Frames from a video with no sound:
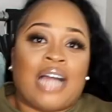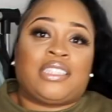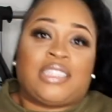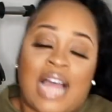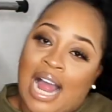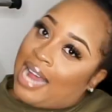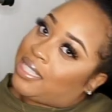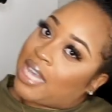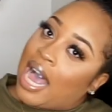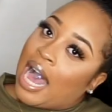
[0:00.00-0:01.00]
I just
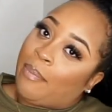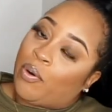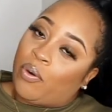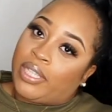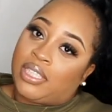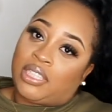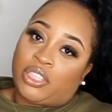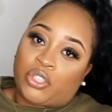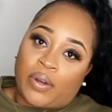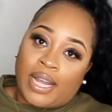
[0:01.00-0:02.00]
had to hop on
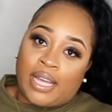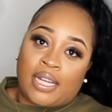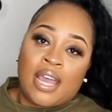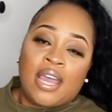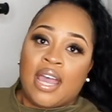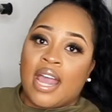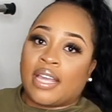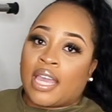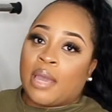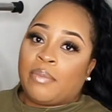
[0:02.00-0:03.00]
this trend
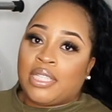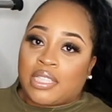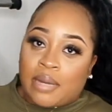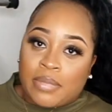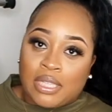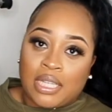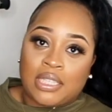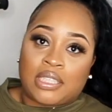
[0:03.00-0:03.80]
and get me some of these.